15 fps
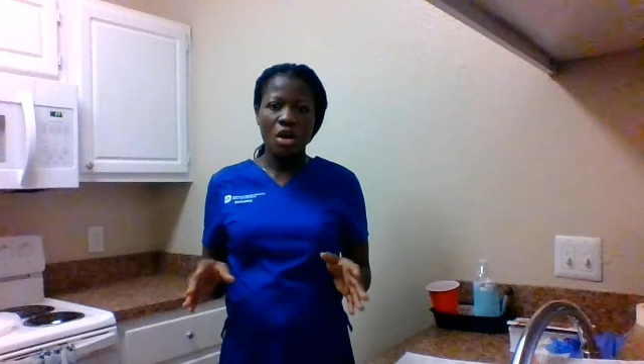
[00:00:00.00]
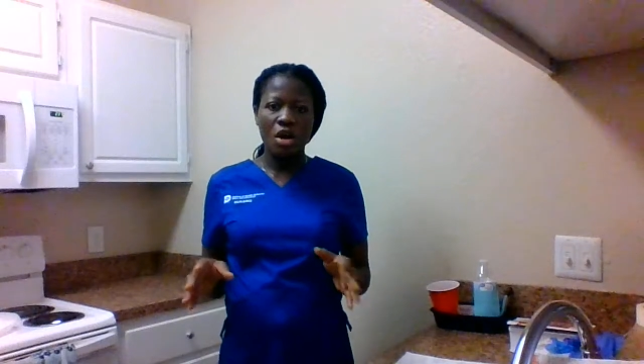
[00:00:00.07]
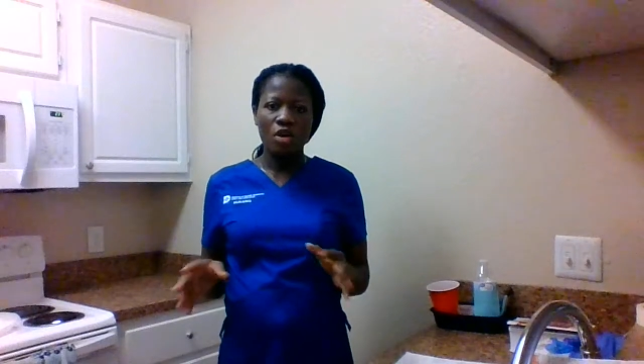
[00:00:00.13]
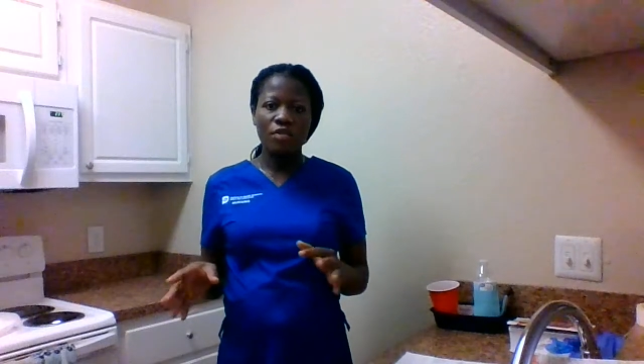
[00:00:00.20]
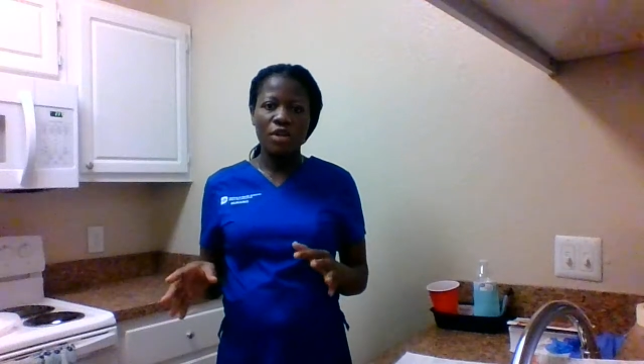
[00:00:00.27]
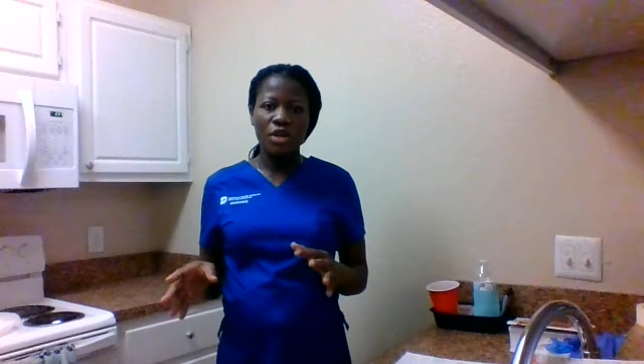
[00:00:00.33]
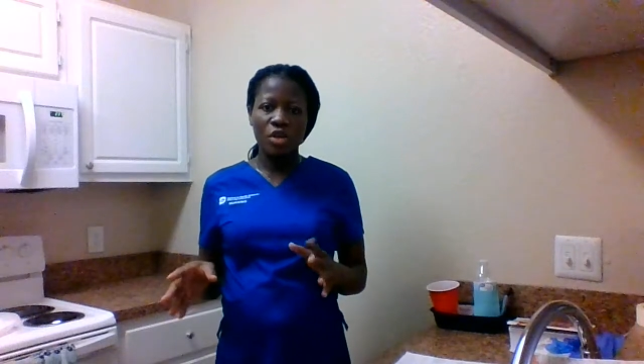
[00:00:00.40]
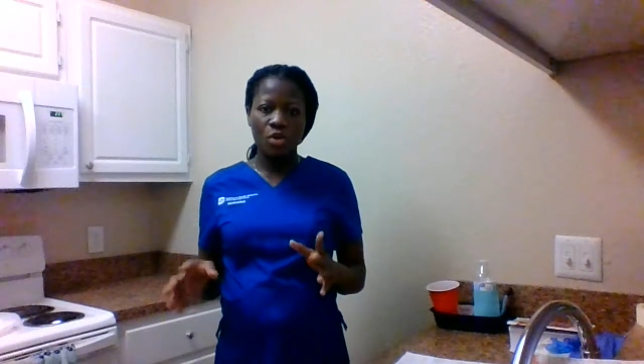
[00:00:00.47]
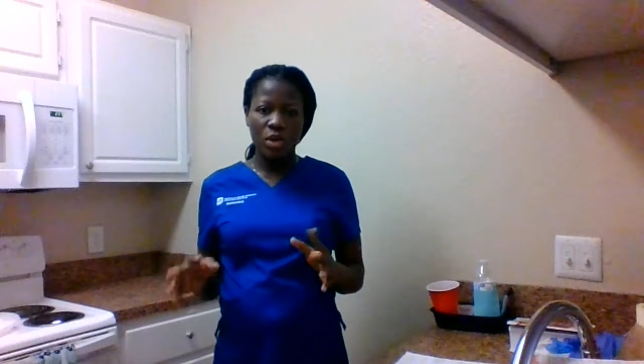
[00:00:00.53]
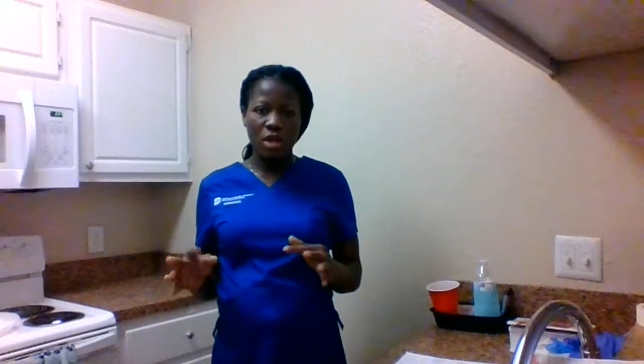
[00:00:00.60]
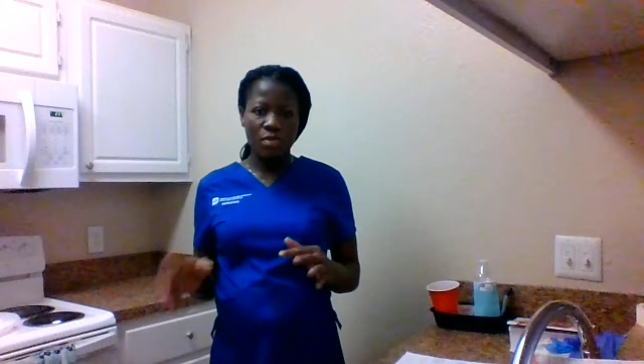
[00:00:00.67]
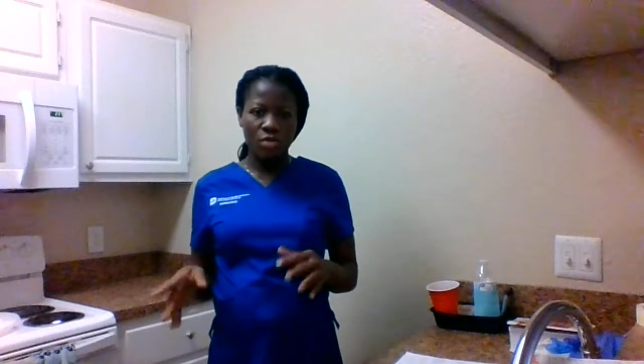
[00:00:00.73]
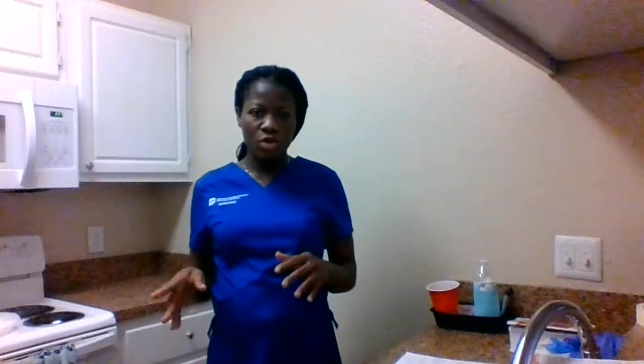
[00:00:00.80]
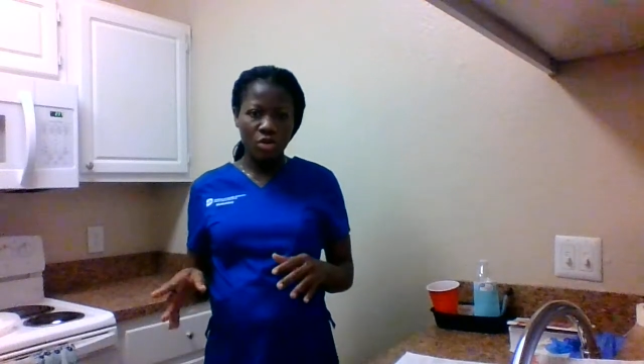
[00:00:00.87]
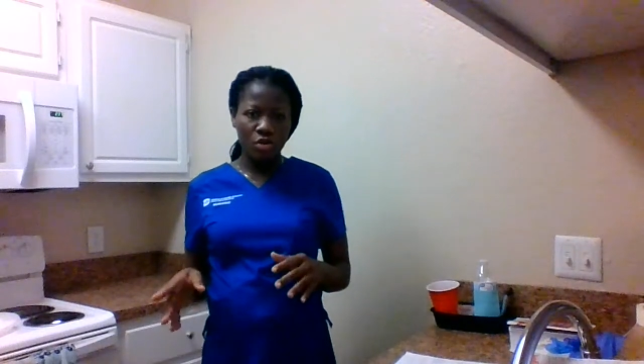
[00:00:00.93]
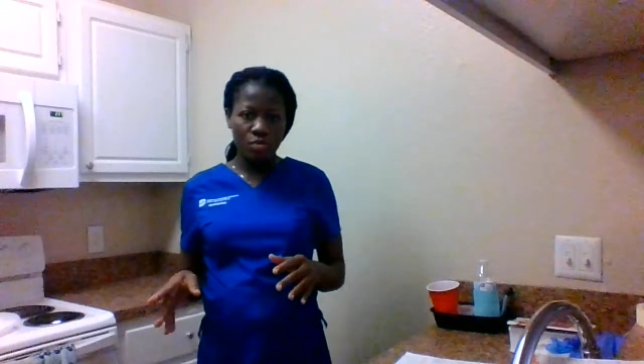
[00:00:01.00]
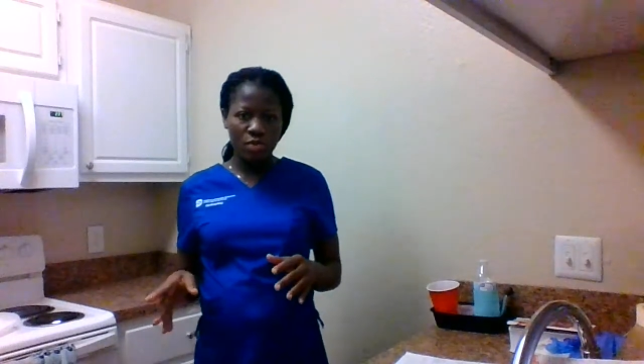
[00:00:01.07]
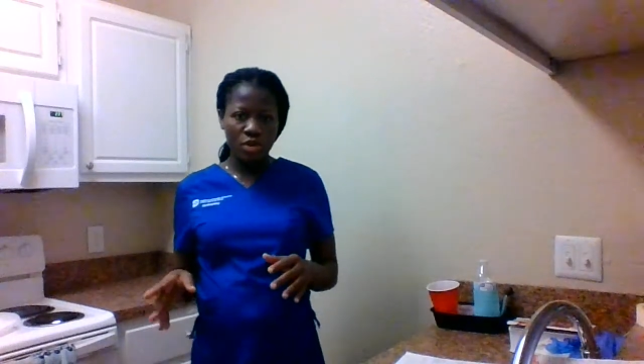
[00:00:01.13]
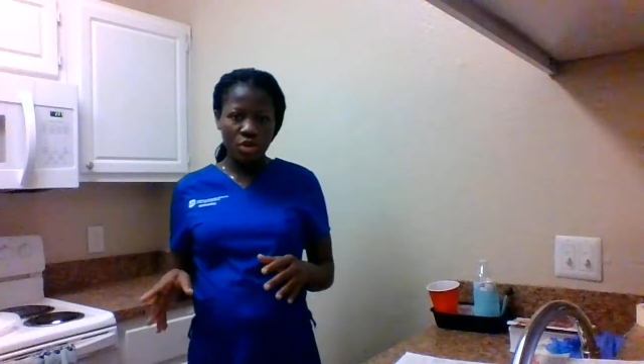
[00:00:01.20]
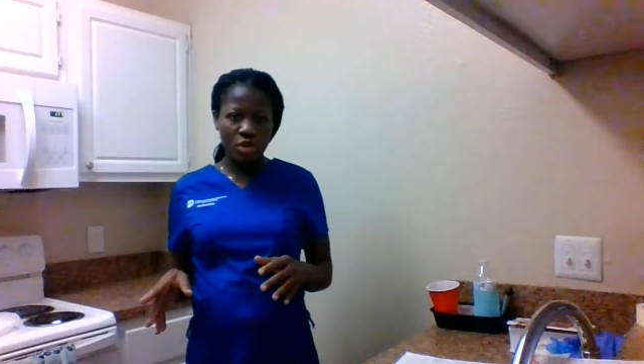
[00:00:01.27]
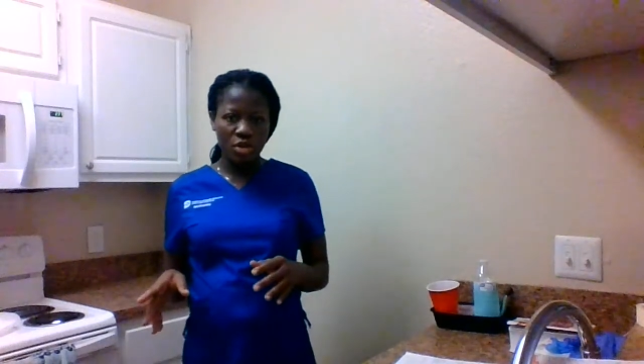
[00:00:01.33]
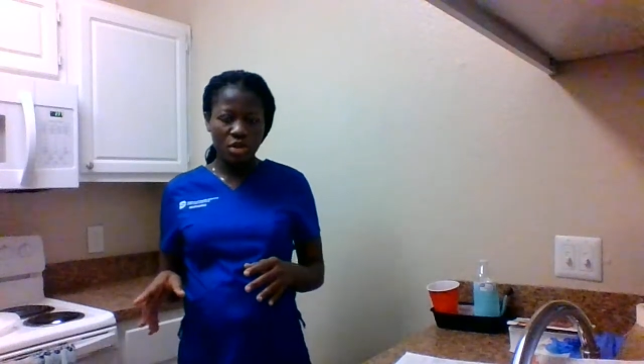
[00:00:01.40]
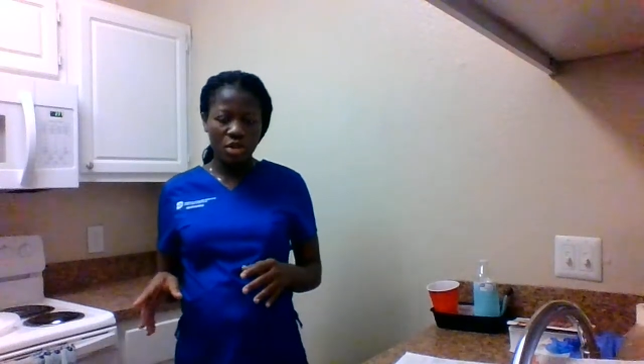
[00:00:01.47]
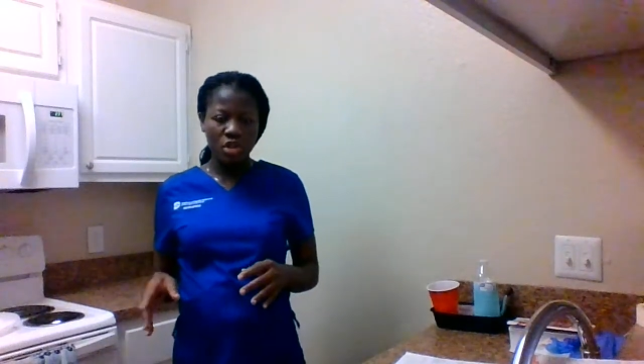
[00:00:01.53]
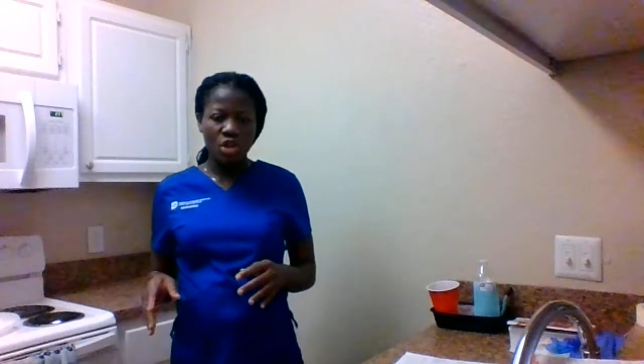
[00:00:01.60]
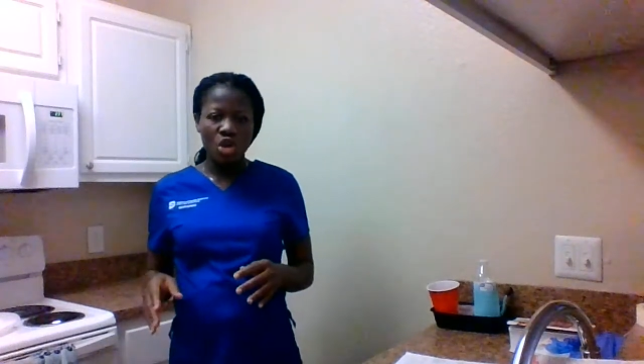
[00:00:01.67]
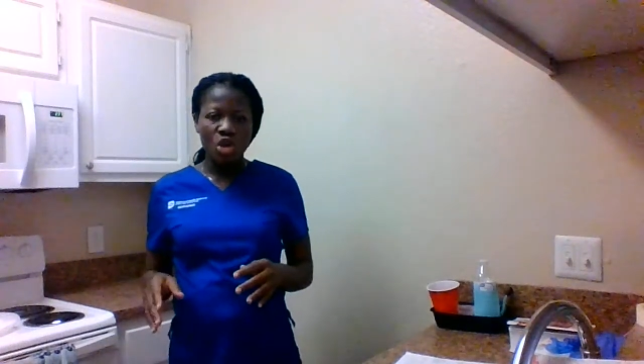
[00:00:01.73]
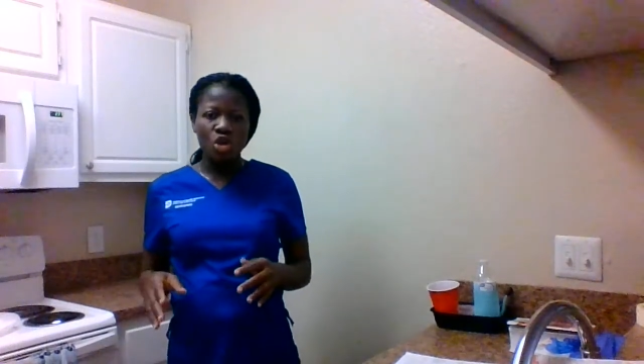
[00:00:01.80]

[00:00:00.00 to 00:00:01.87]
of liquid I'm going to be using.